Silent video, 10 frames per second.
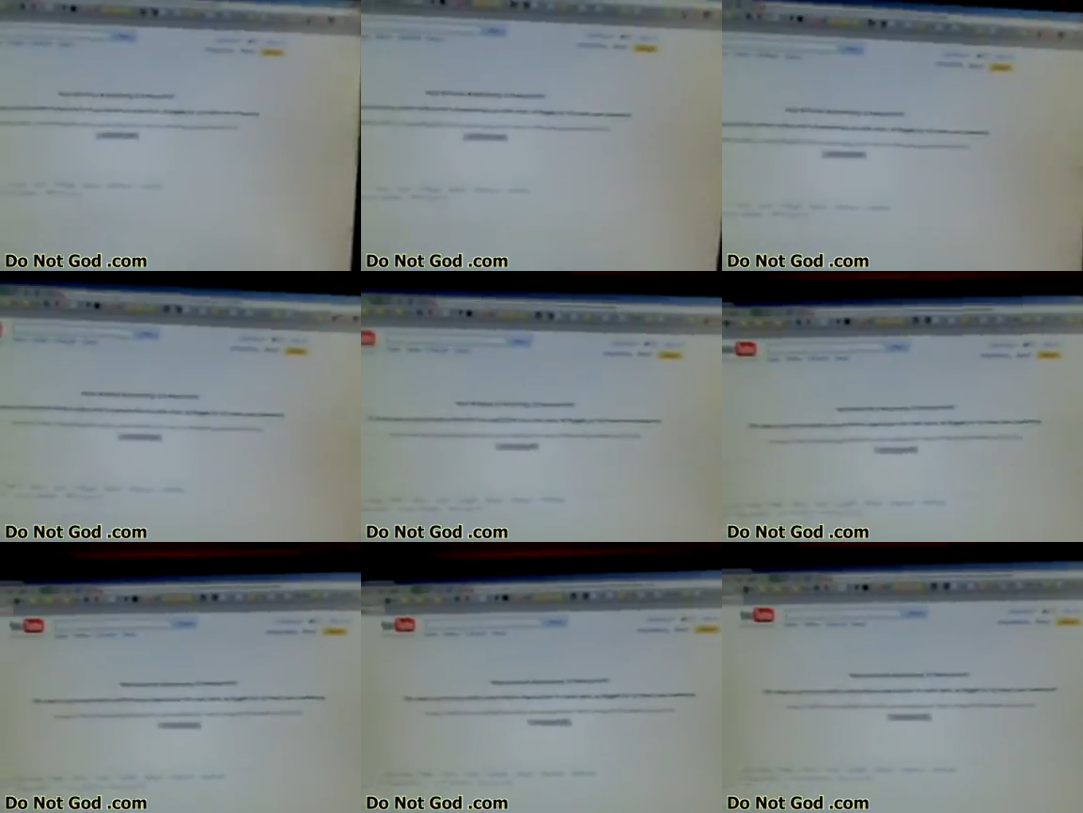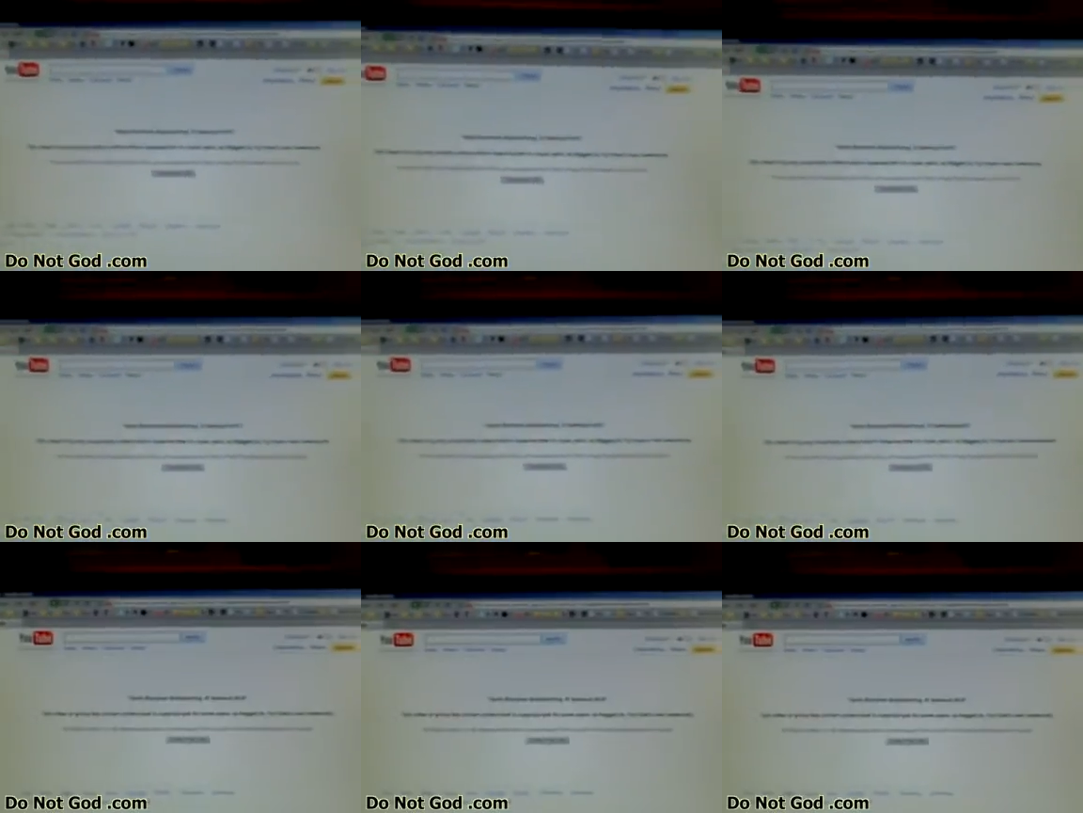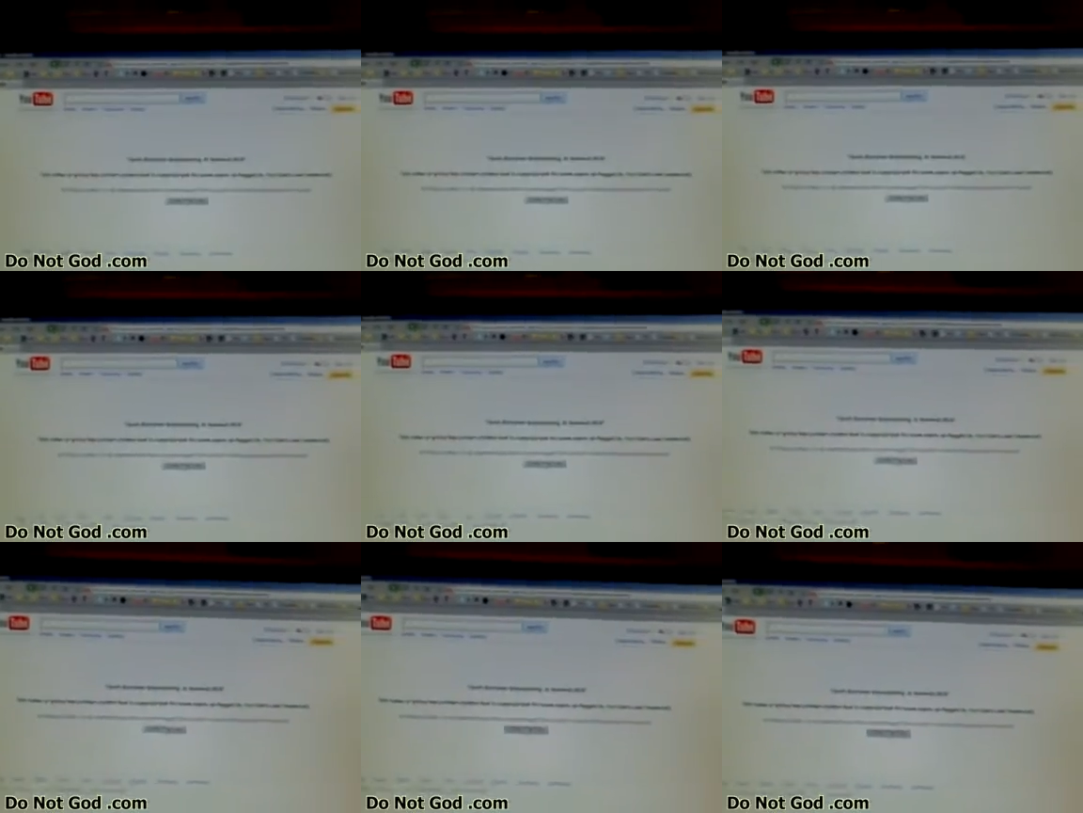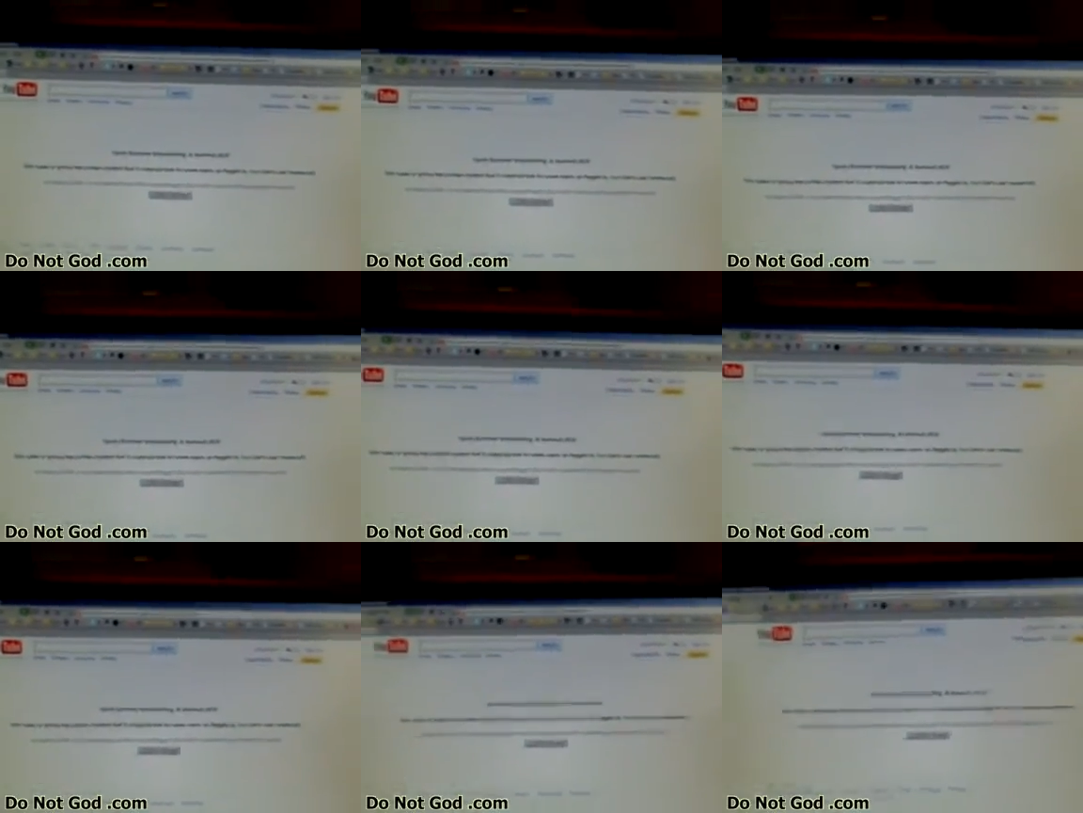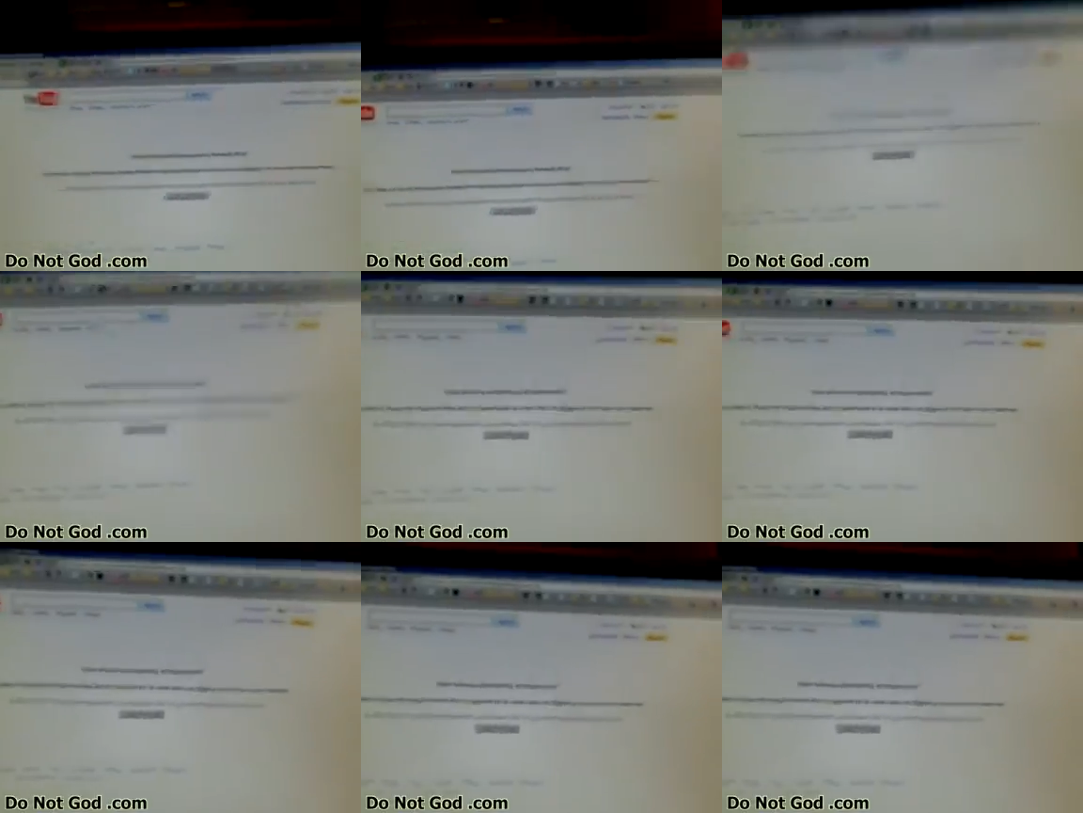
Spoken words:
[unreadable: no face in view]